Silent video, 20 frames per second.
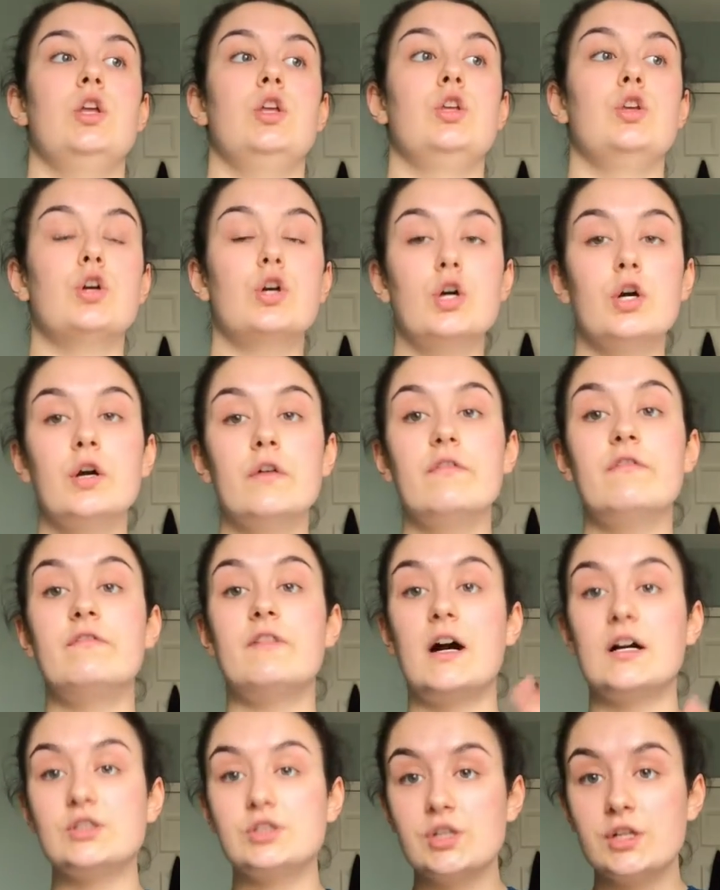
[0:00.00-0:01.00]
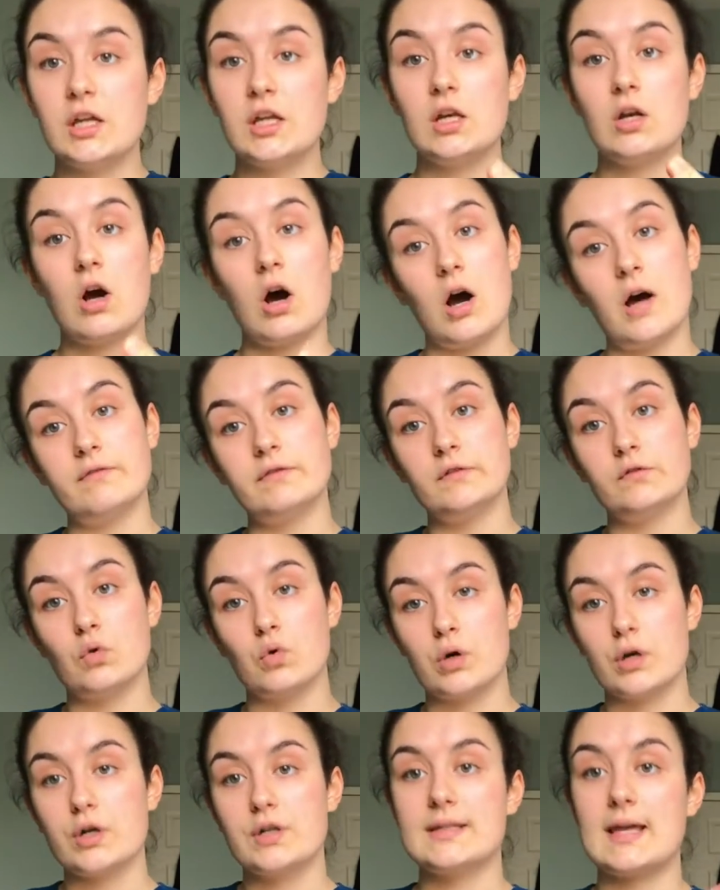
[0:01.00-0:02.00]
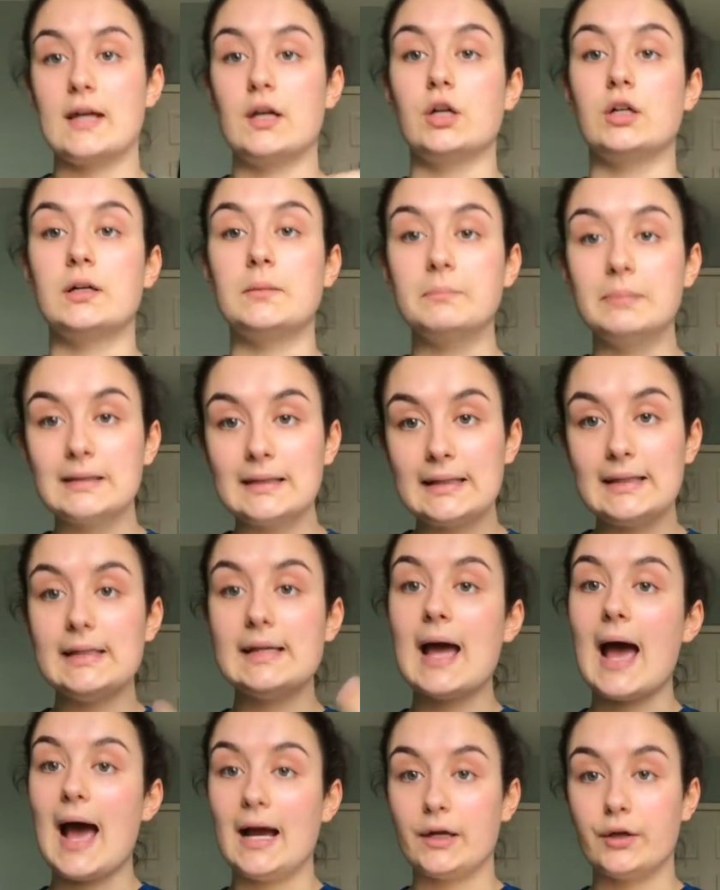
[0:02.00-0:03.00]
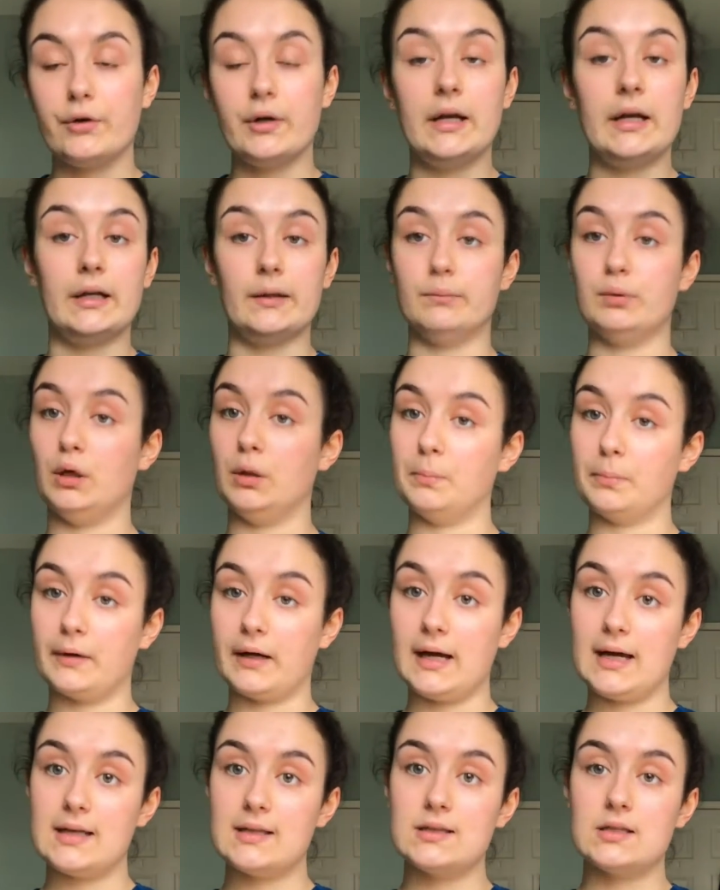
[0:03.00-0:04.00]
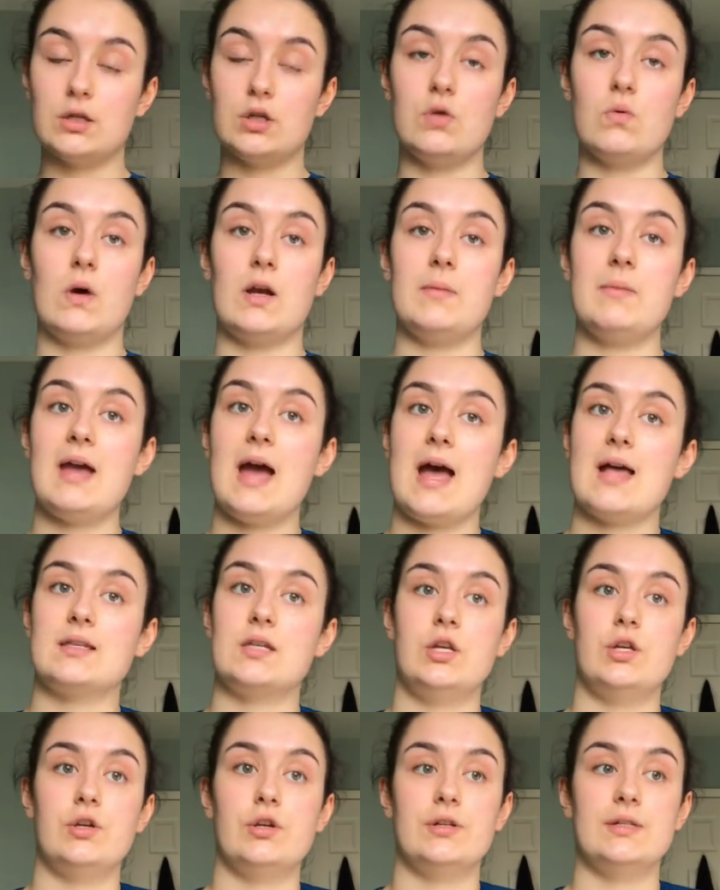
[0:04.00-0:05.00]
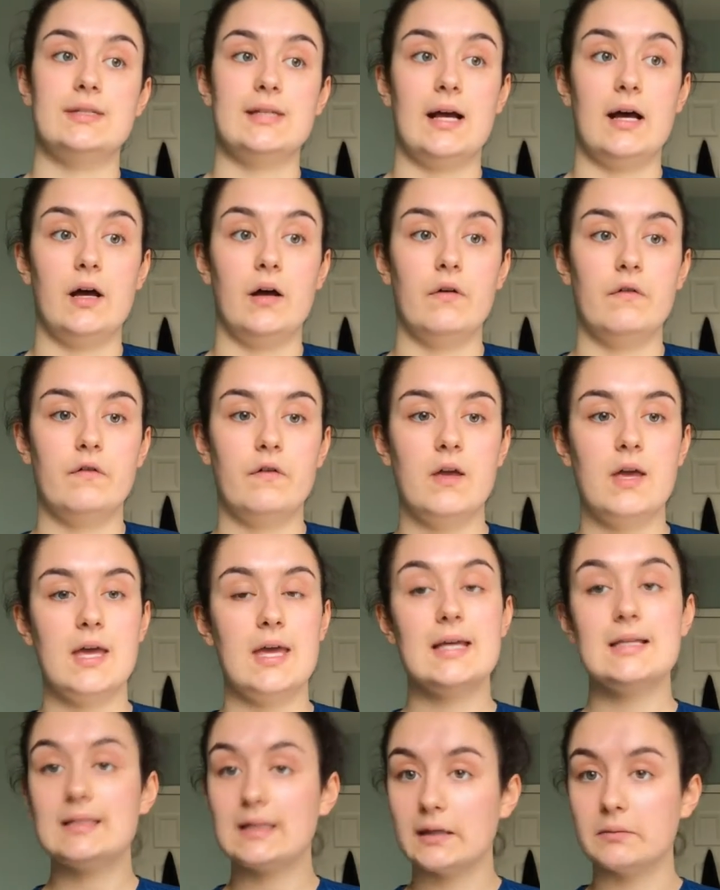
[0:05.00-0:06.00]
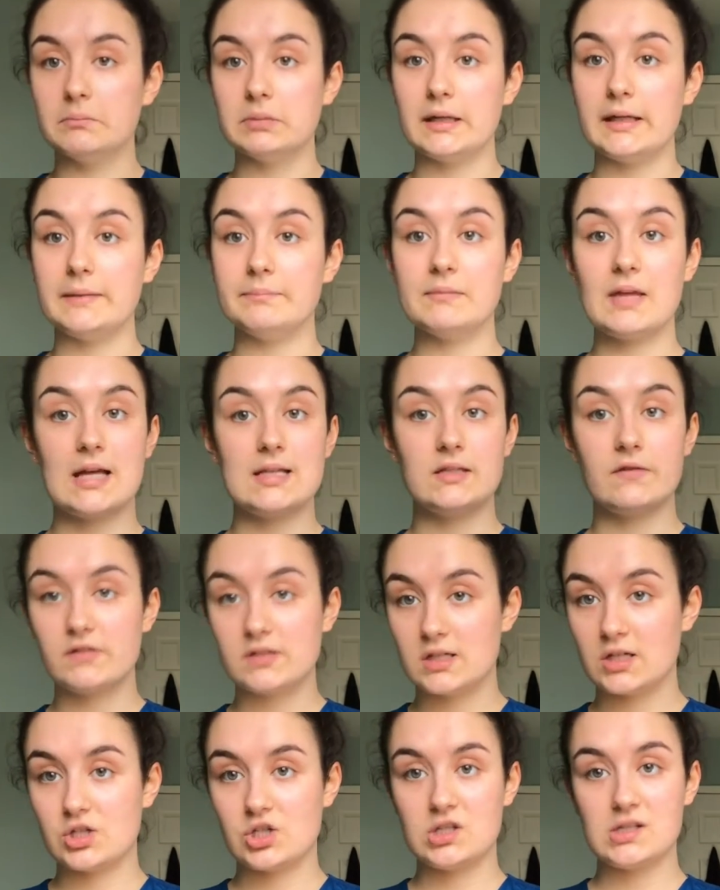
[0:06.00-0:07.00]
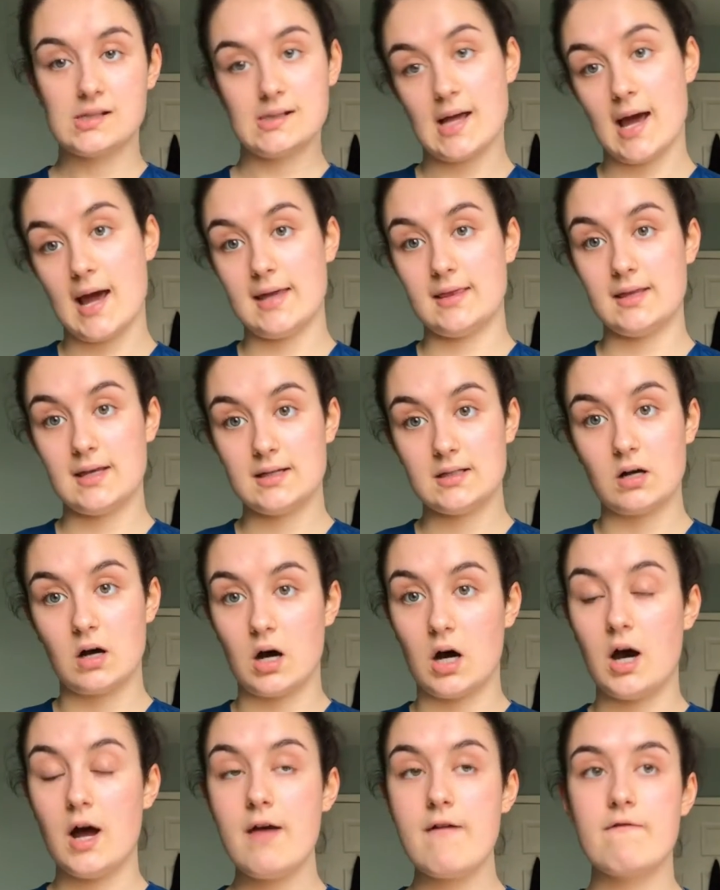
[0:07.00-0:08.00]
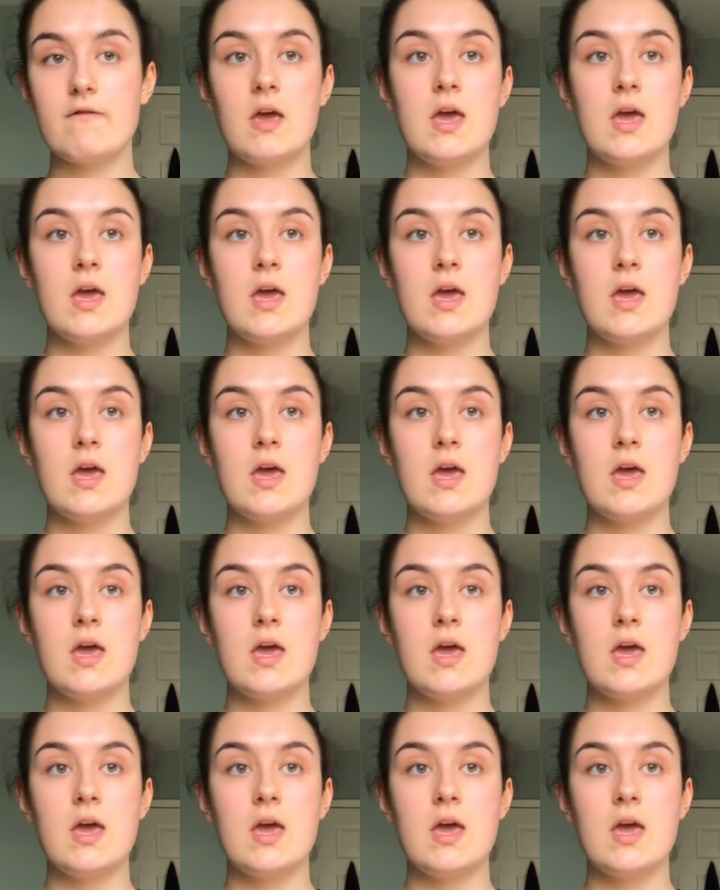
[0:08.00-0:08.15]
you're functioning off of orders that are complete, accurate, and appropriate. So you want to be asking yourself, is it complete? Has the physician signed this off?